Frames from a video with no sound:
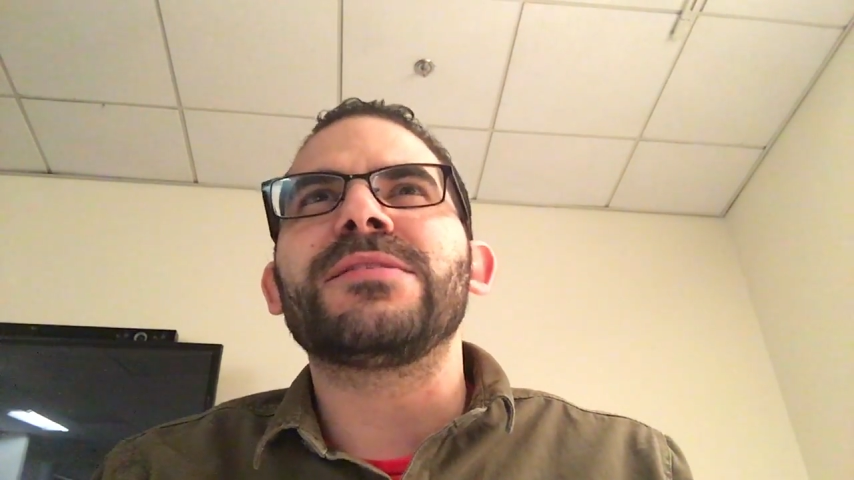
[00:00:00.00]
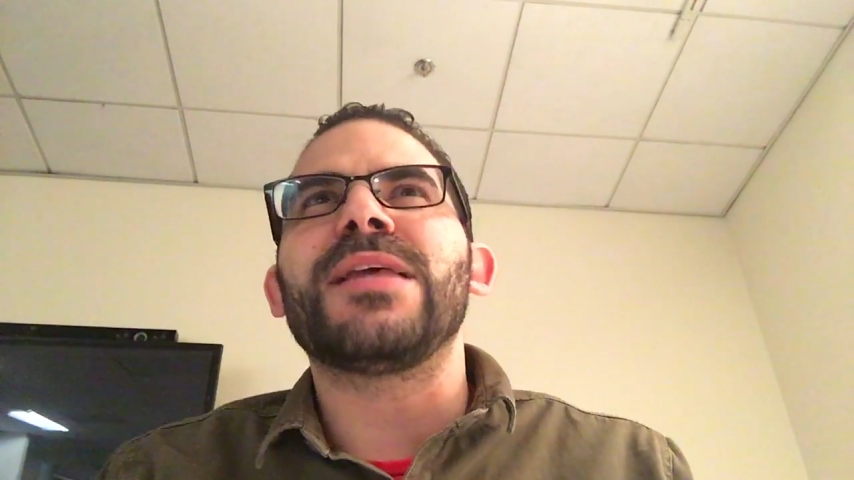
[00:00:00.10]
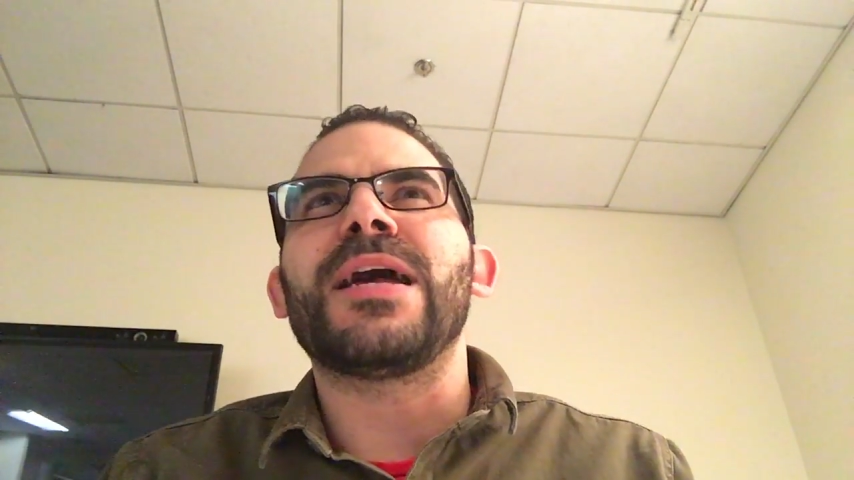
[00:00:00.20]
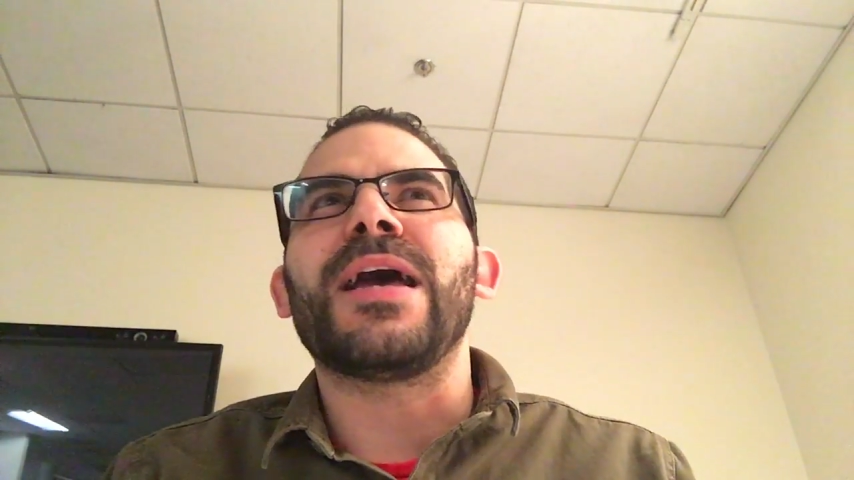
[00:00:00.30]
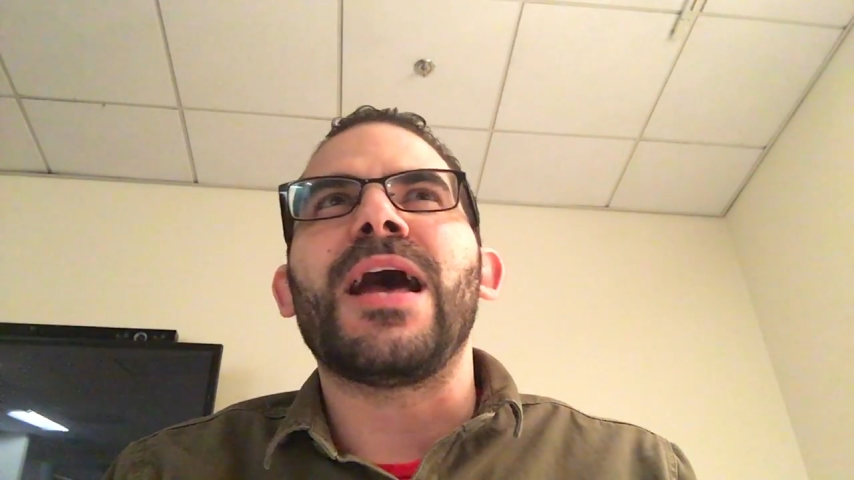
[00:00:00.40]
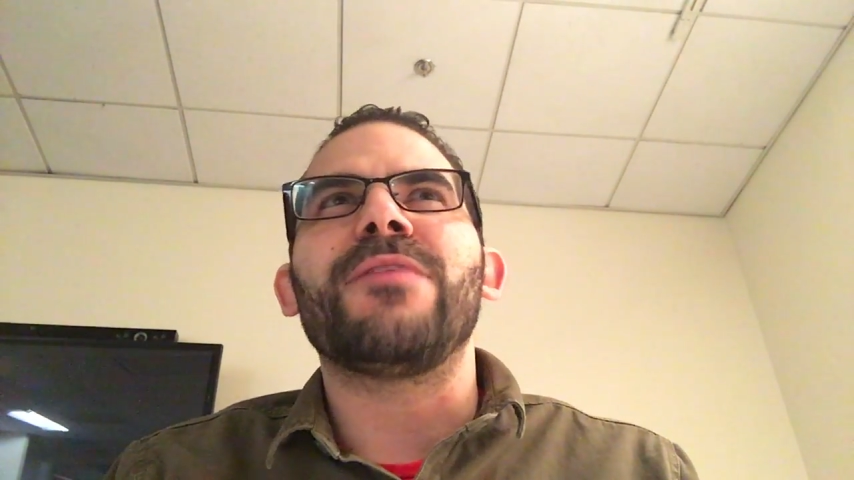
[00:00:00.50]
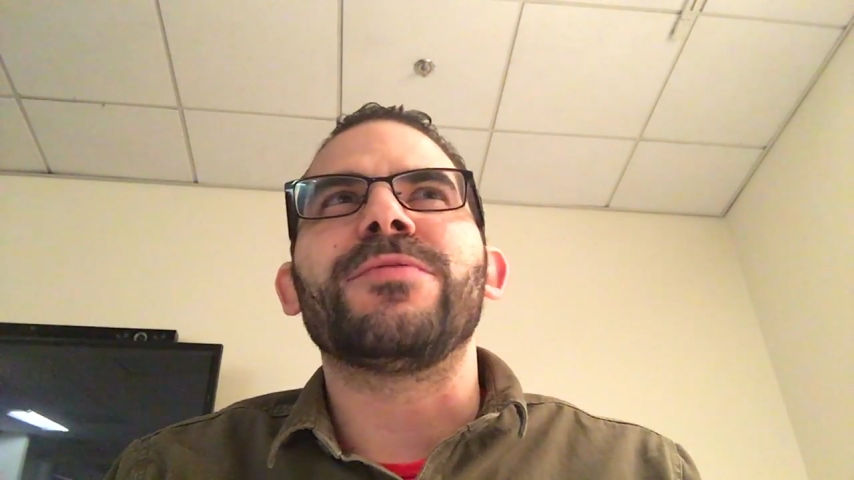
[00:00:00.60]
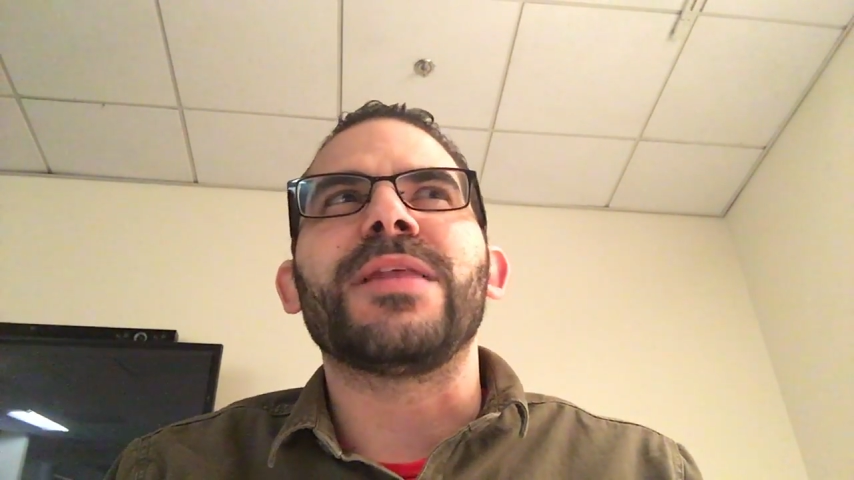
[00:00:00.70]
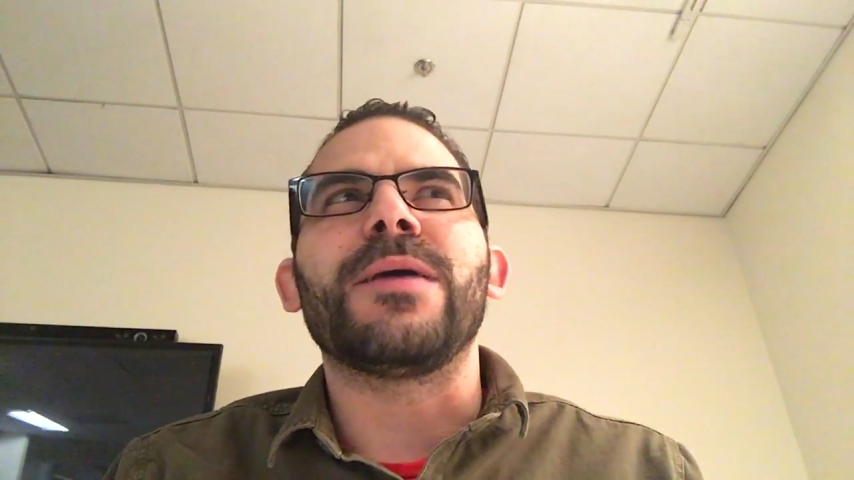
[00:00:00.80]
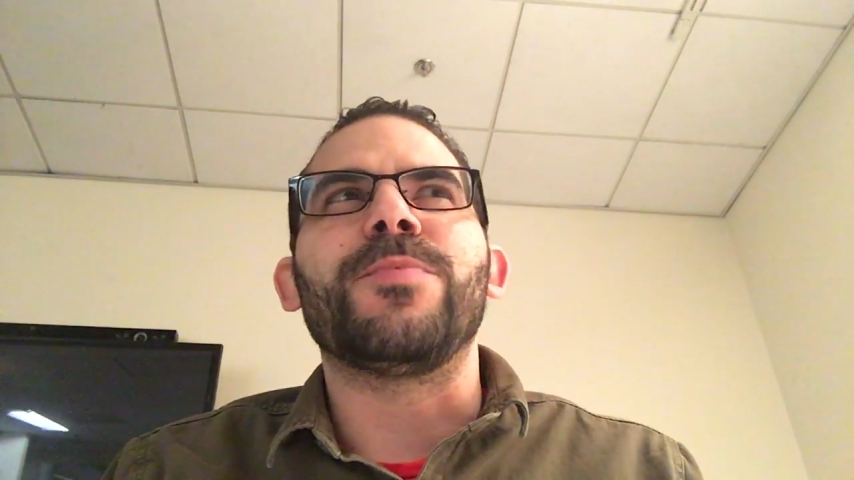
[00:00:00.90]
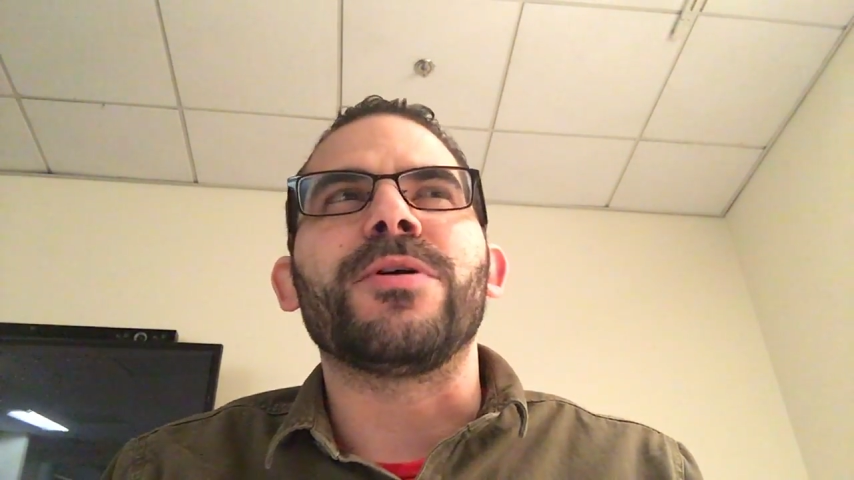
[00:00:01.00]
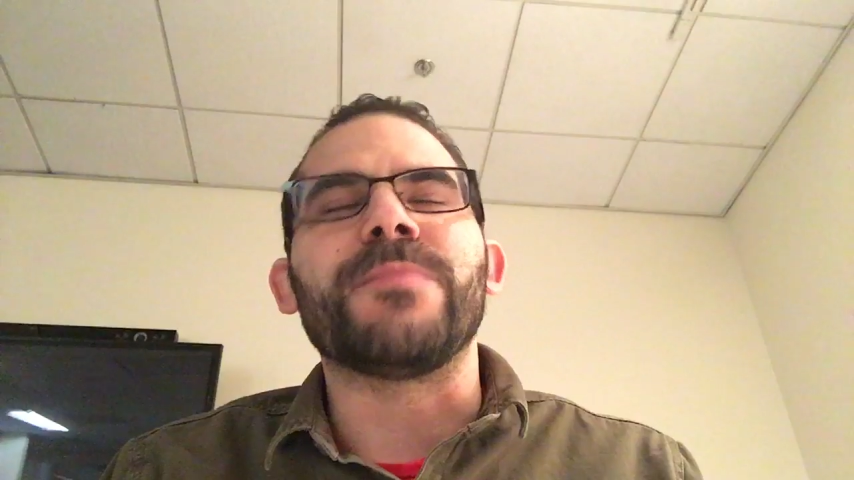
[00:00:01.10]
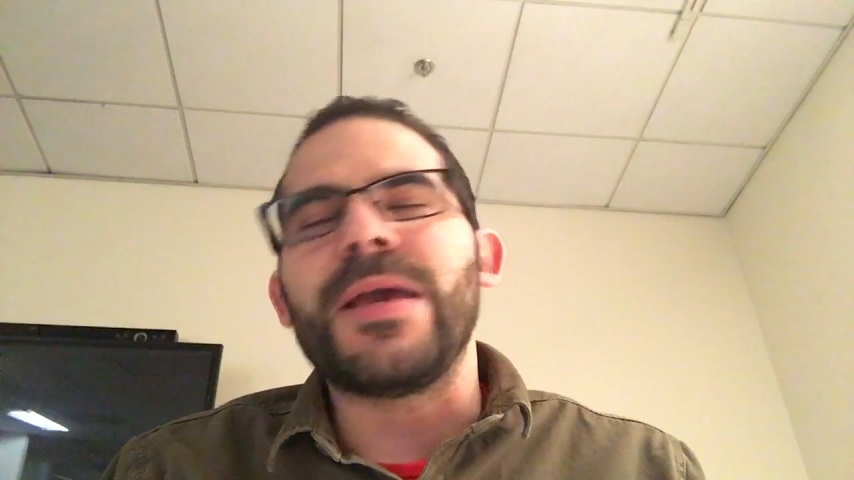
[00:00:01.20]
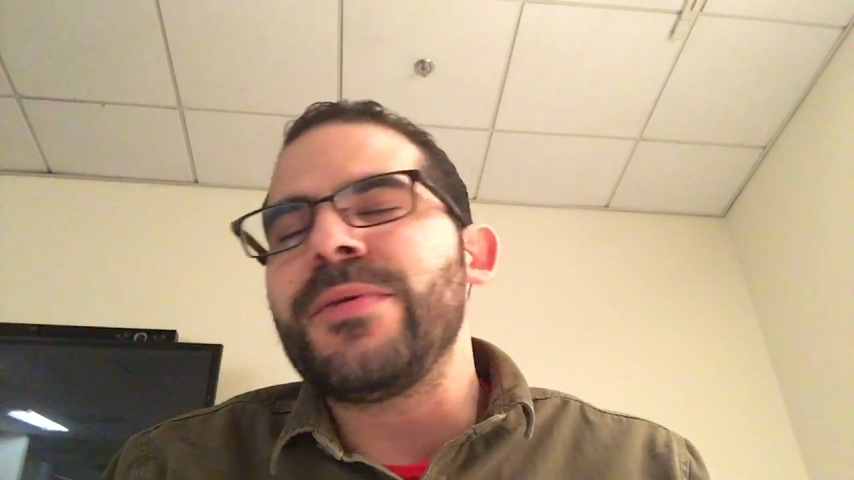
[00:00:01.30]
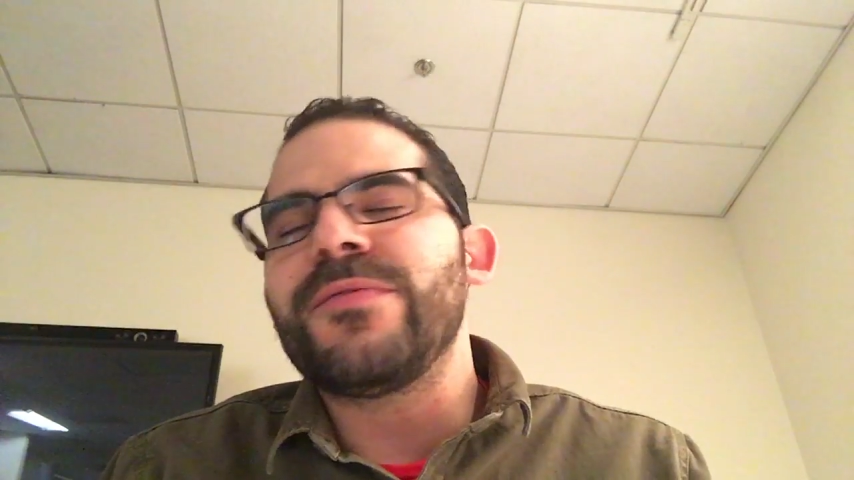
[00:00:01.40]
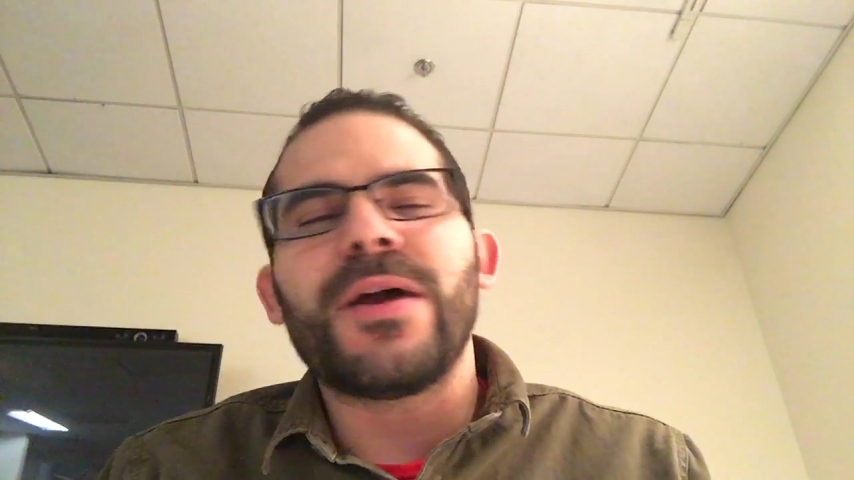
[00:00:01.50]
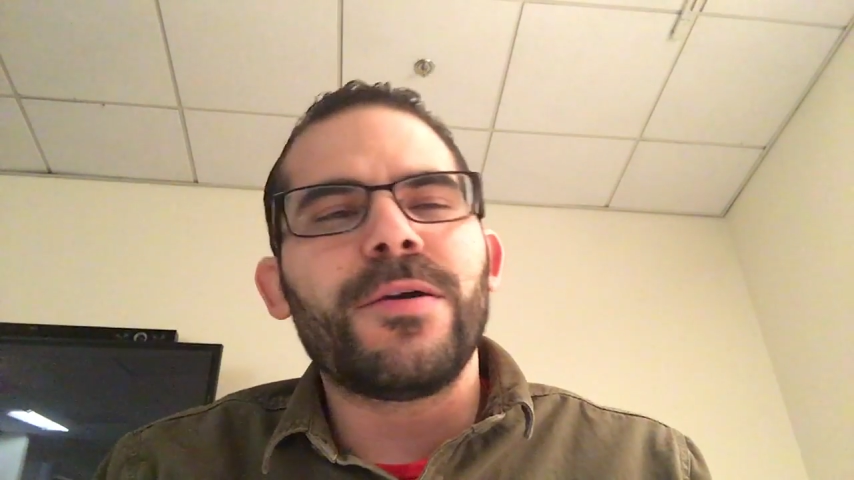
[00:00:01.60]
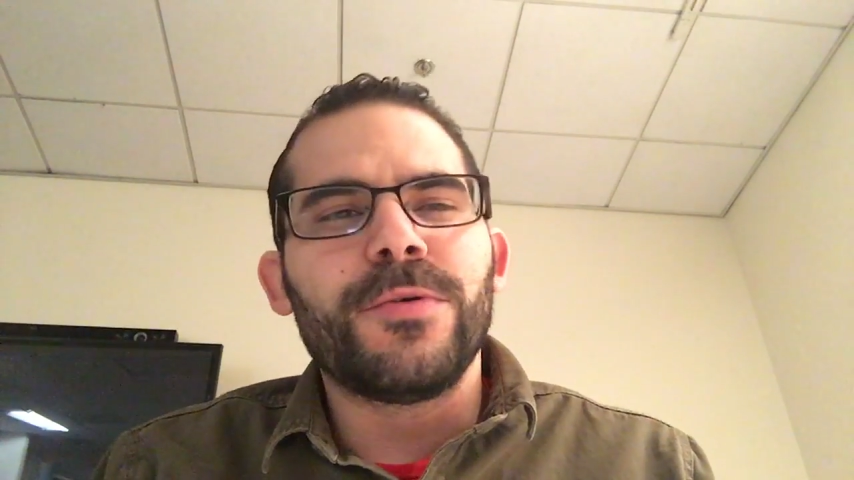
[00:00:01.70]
that I have with that book. Maybe if I